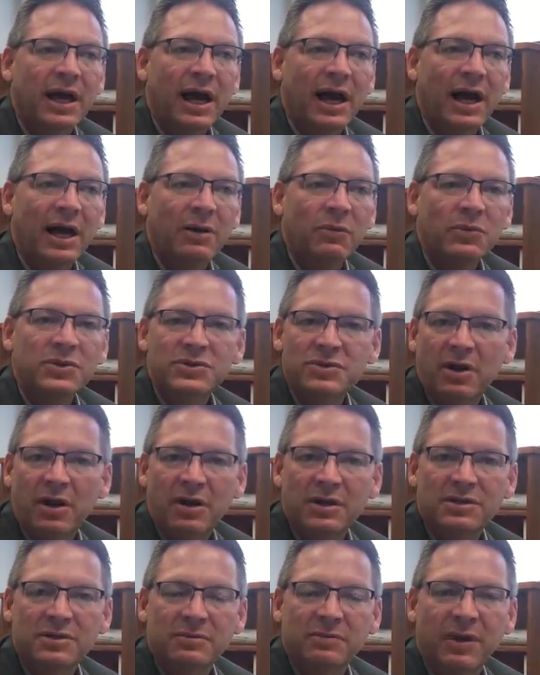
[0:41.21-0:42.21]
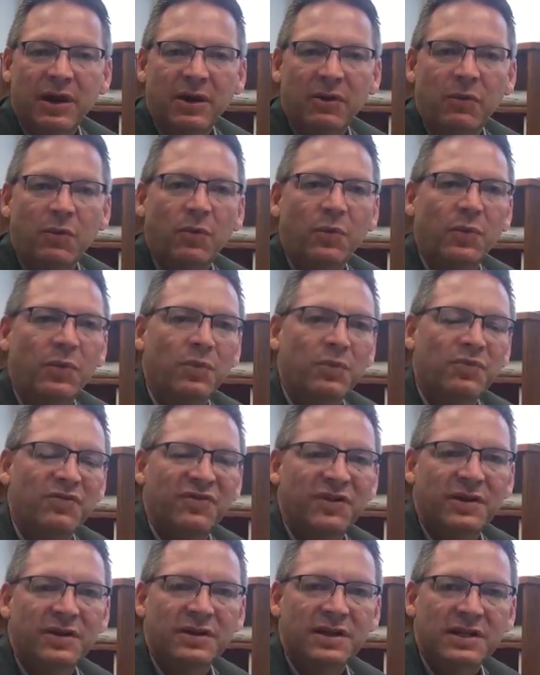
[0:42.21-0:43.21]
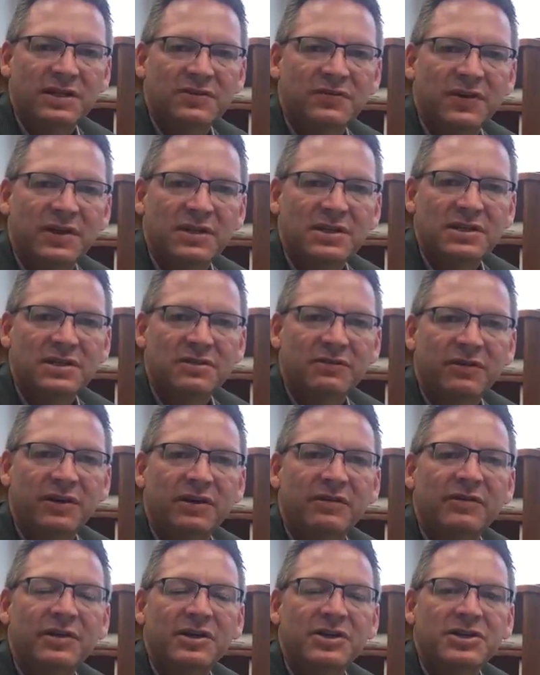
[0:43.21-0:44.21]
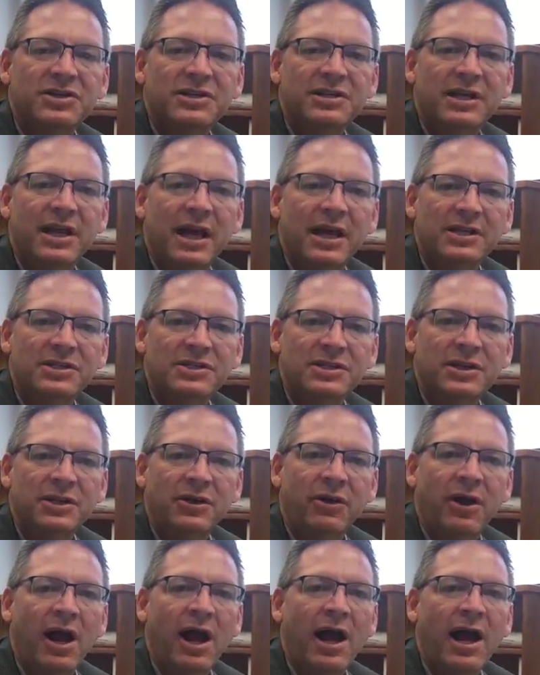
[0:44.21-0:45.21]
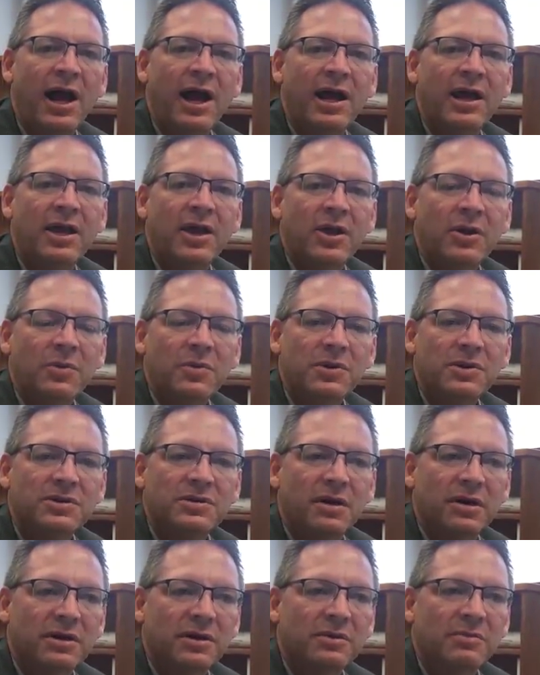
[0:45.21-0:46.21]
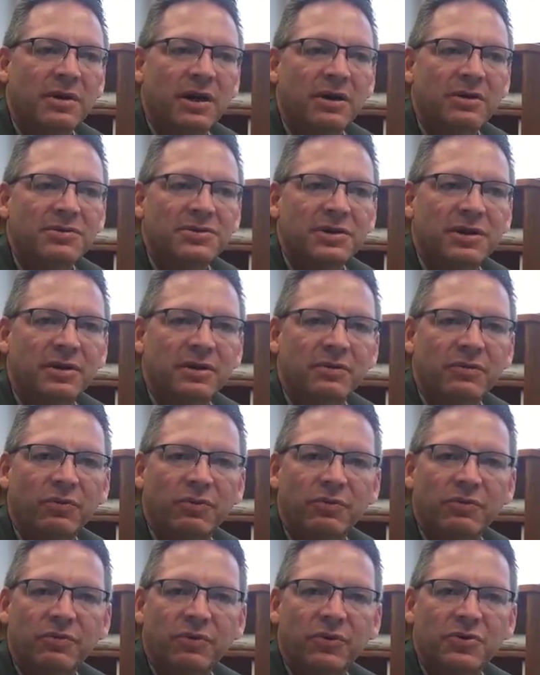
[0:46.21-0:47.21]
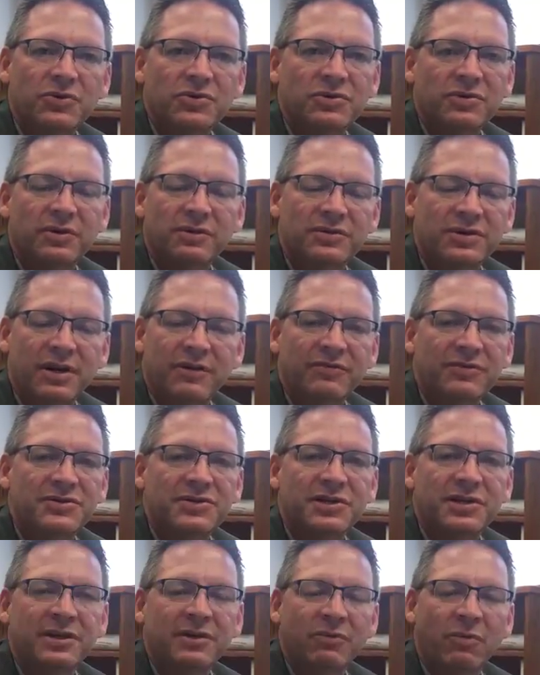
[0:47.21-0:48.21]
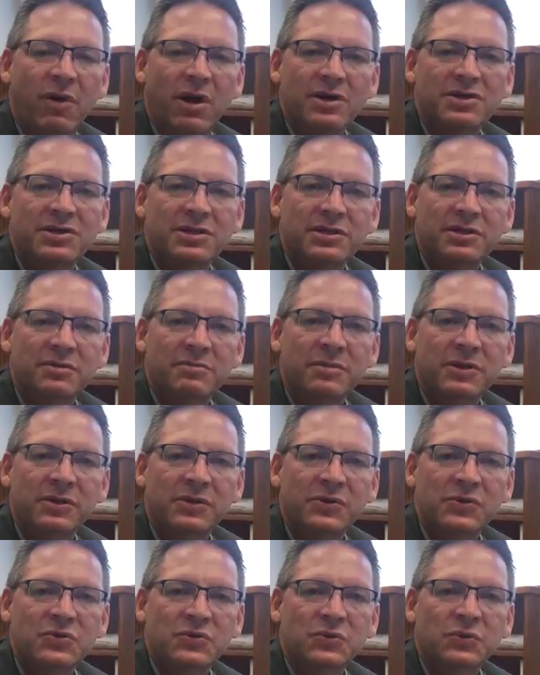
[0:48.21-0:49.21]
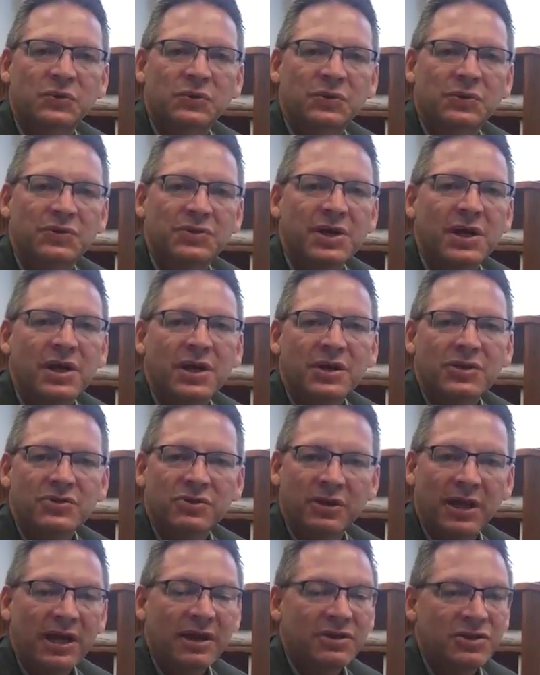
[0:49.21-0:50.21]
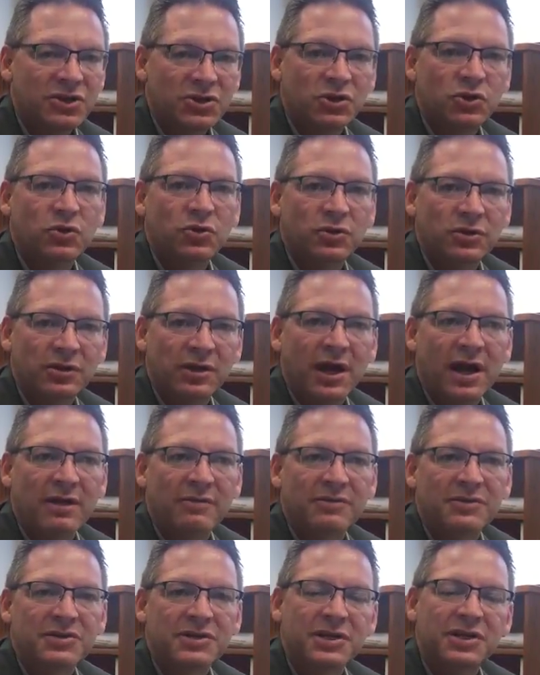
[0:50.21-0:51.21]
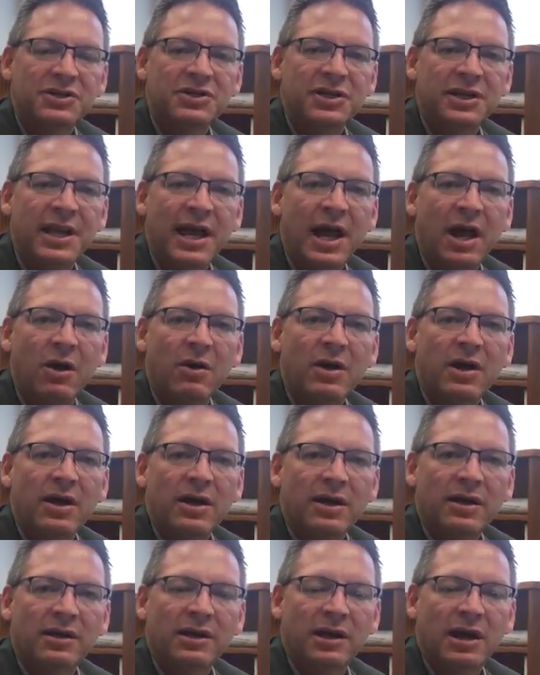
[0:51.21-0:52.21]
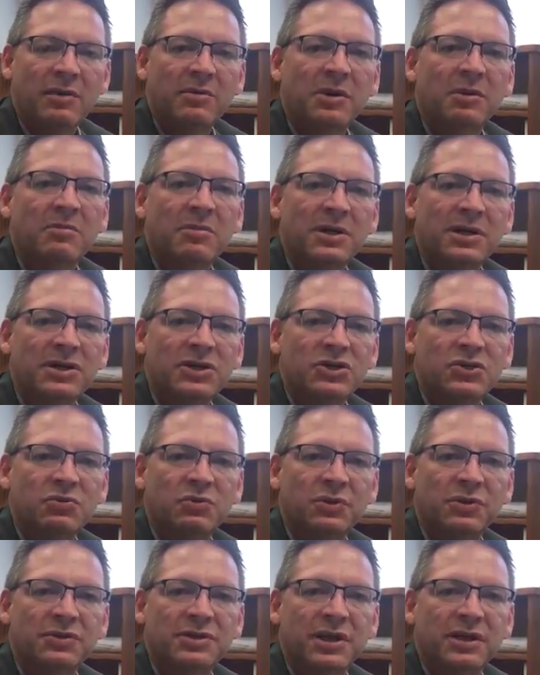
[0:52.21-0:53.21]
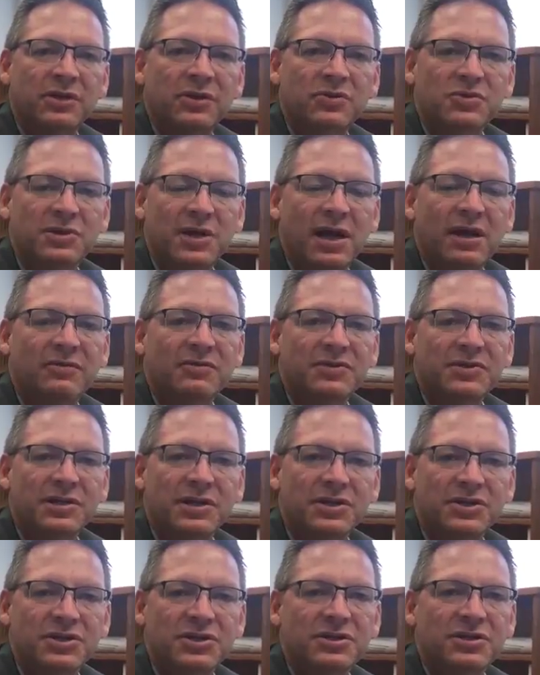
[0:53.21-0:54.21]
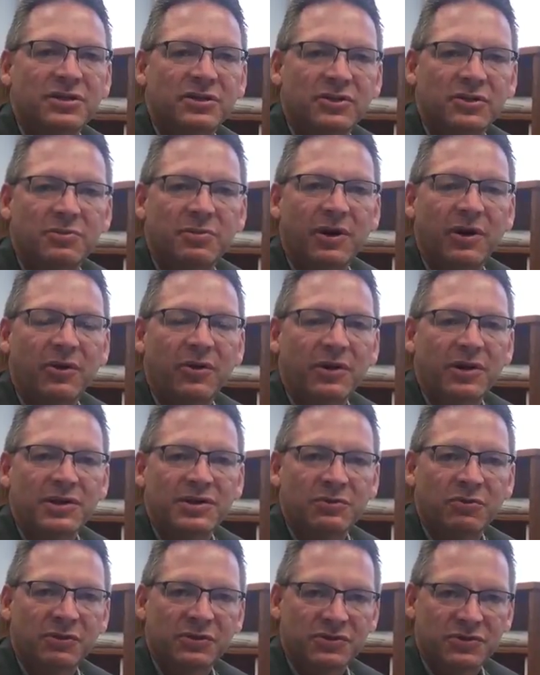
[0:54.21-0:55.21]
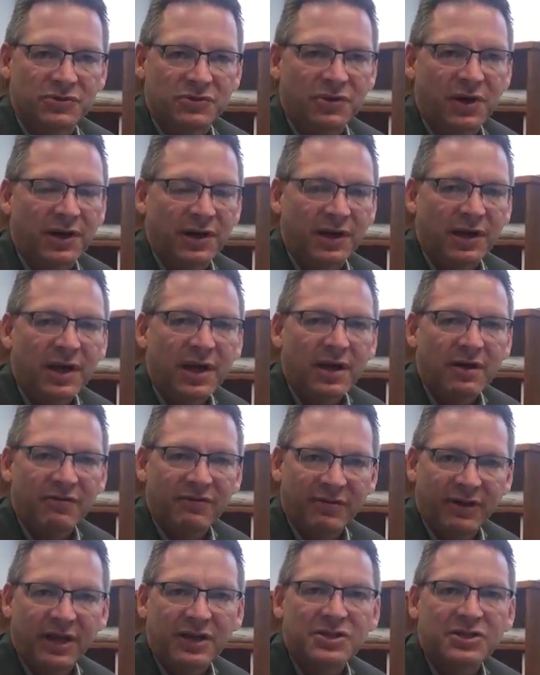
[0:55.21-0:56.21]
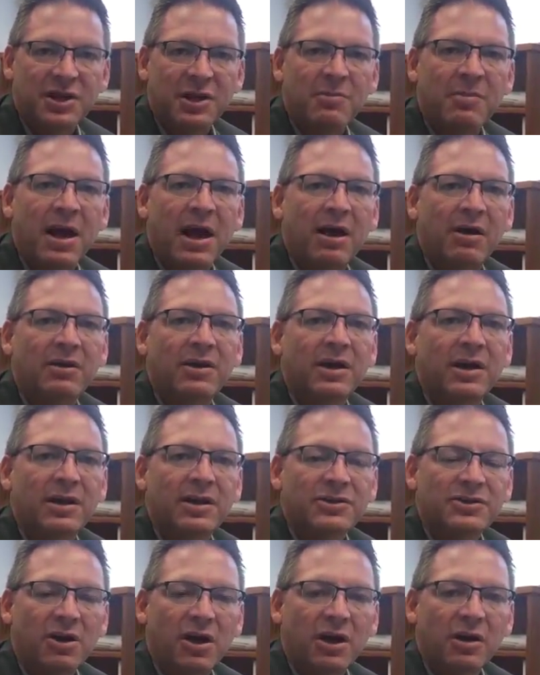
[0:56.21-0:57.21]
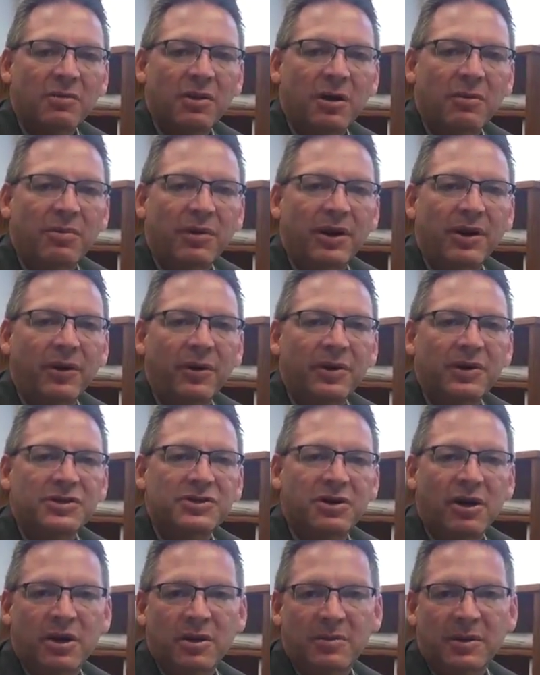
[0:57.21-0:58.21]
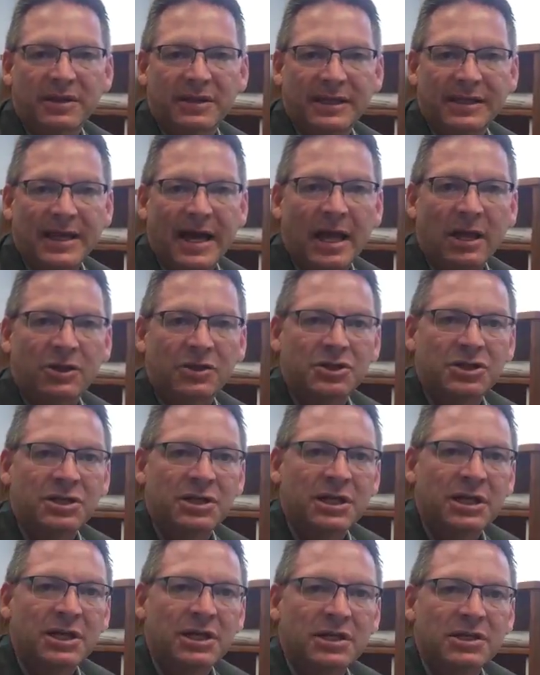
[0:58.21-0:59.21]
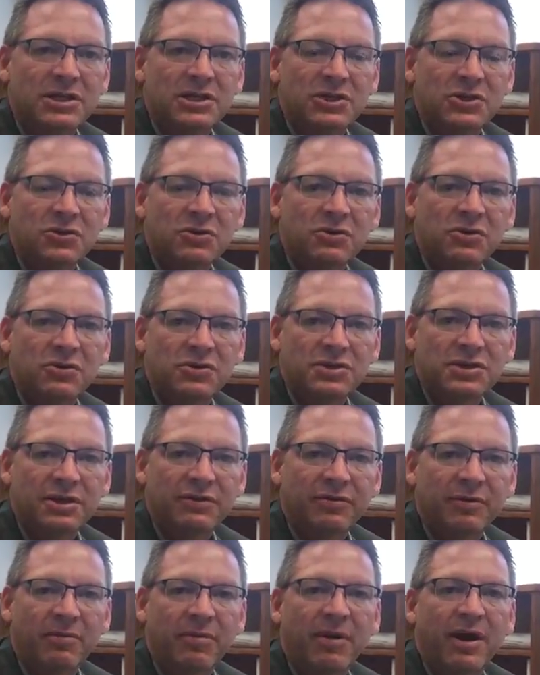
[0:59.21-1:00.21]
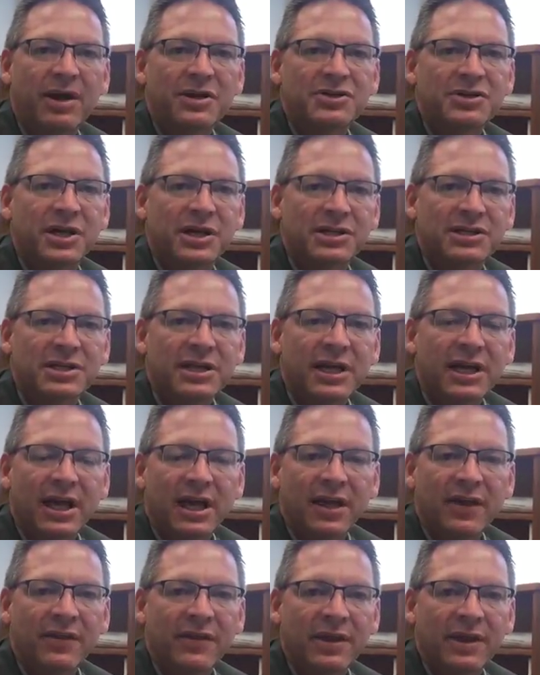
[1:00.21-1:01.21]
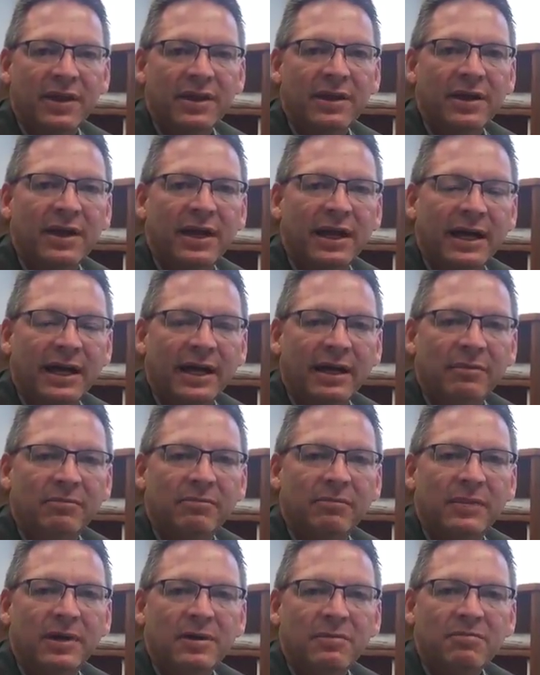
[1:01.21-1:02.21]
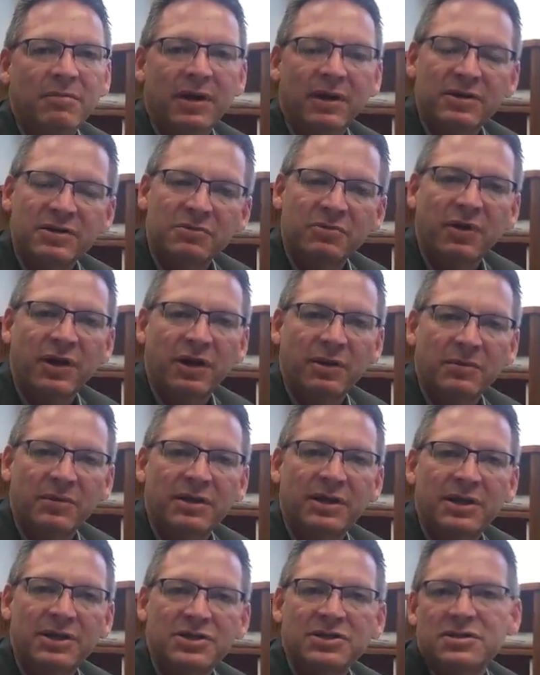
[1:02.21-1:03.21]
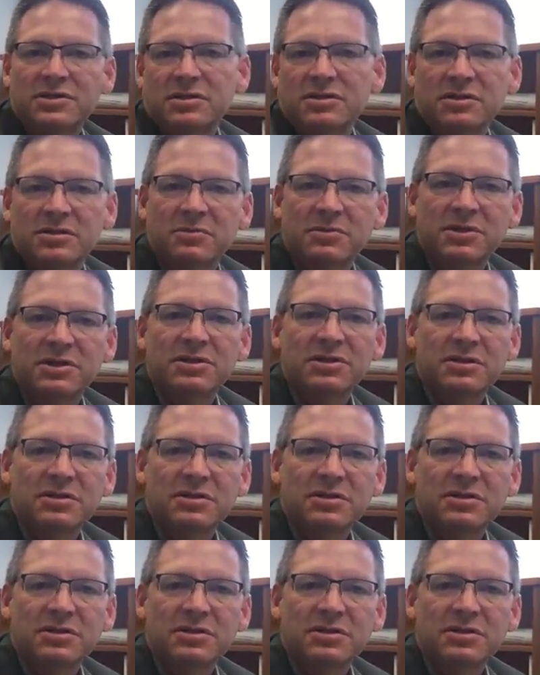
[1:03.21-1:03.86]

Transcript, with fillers: Uh, we talked about next phases of renovations at senior high. We talked about um, uh, Rose, Jefferson and Washington middle schools. So a lot of just good conversation. Now, in the coming months, we'll take those conversations and those priorities and we'll try to flesh them out, talk about priorities, talk about the dollars needed to do those different projects, and then um, make some recommendations and some